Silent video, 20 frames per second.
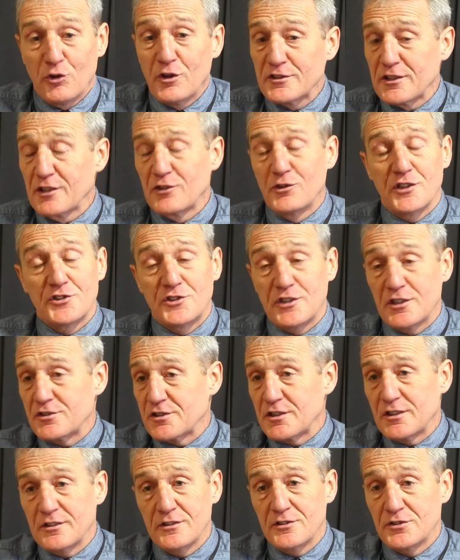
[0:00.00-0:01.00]
long as I got a
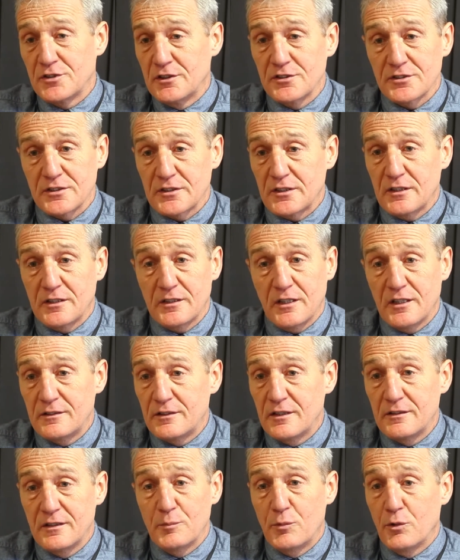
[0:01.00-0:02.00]
jersey, seriously, it
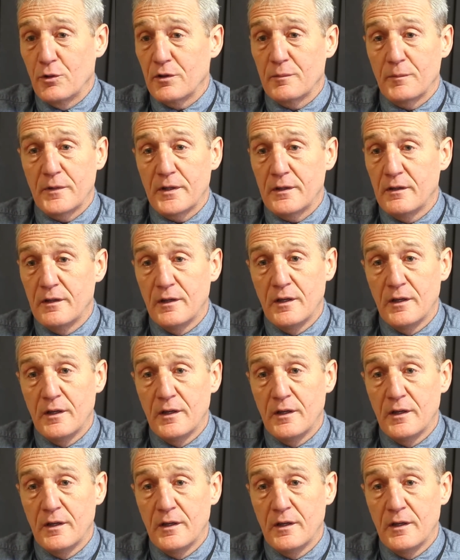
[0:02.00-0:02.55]
didn't bother me.